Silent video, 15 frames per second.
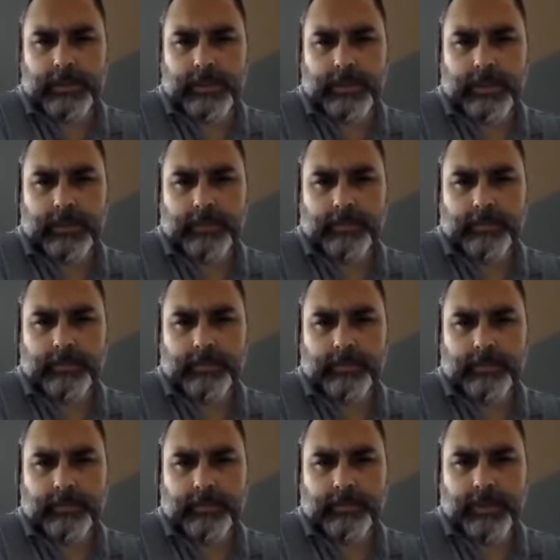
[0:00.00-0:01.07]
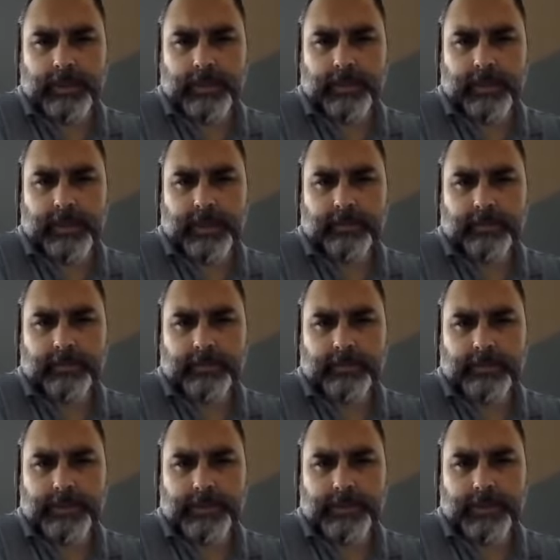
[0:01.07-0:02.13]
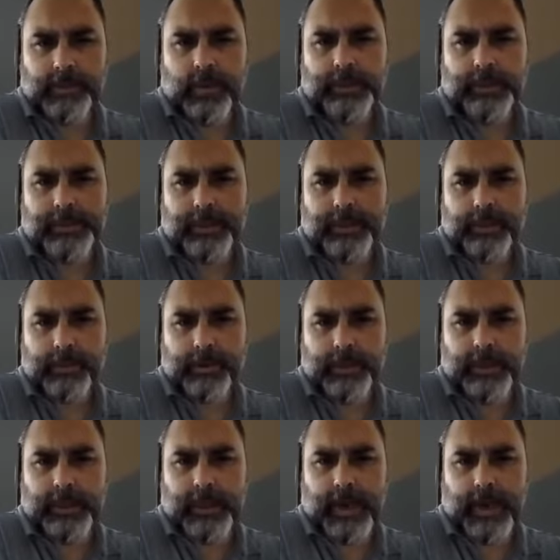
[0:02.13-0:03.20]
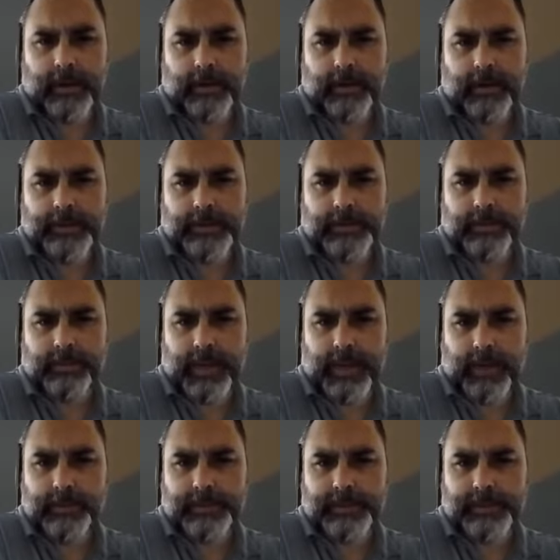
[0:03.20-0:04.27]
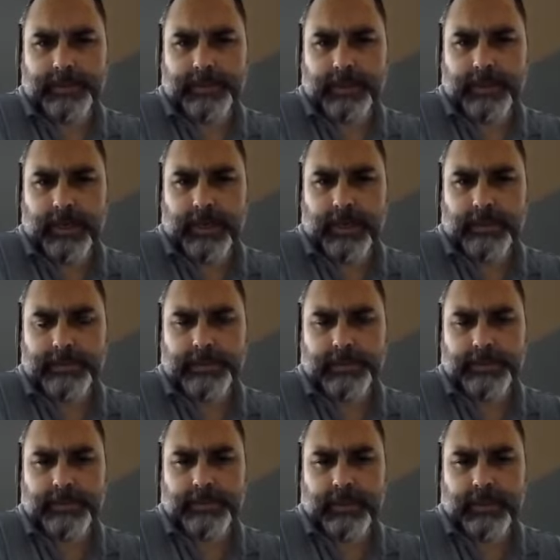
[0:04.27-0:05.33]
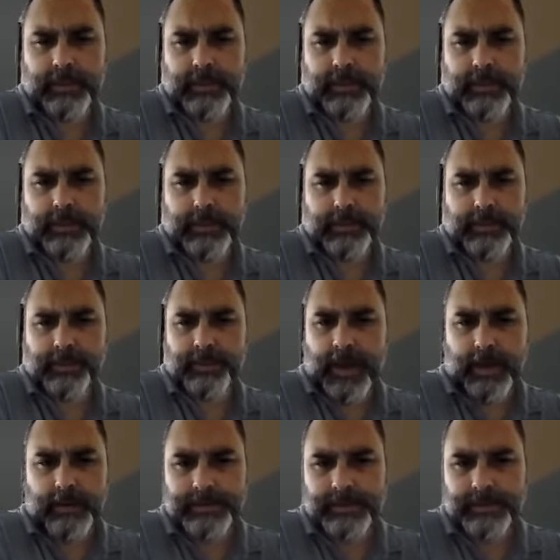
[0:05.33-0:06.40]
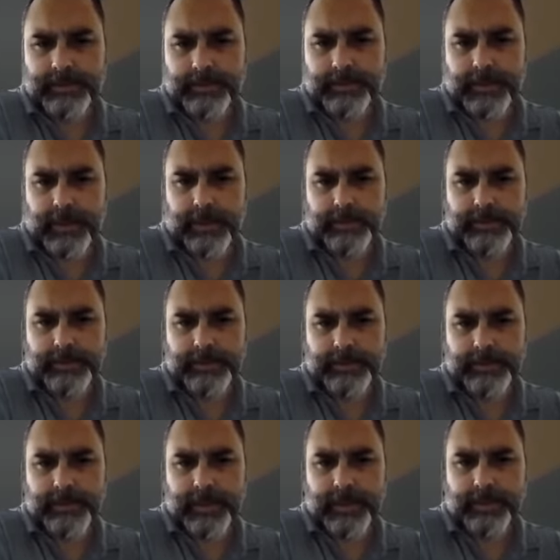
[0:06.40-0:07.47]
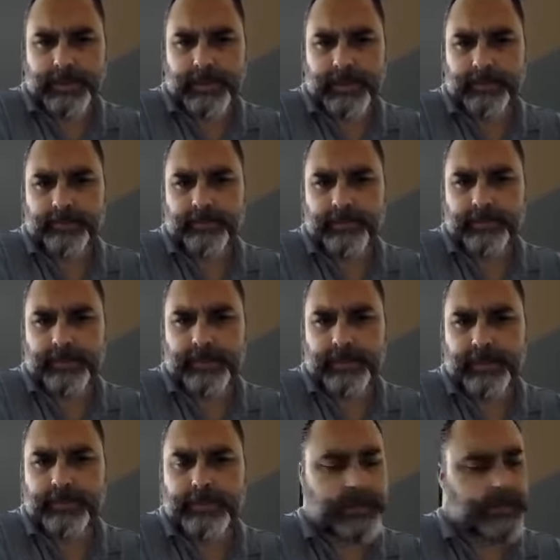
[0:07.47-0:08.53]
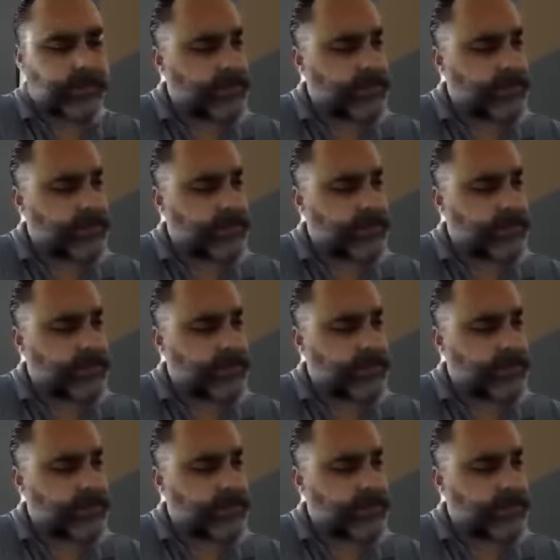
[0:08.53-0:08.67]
And then 2, what is your current CAC, or customer acquisition cost? Is it under 1,000, 1,000 to 10, 10 to 50?